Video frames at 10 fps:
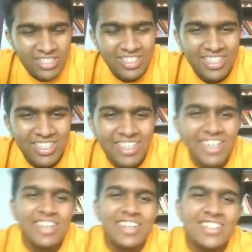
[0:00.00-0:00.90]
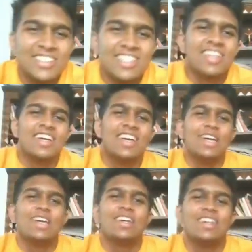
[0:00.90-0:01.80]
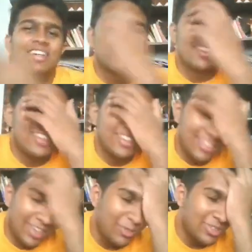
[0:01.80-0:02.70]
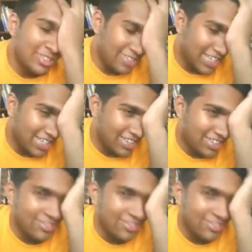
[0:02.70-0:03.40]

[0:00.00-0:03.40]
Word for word: little optical sensor right here. So, someone to adding this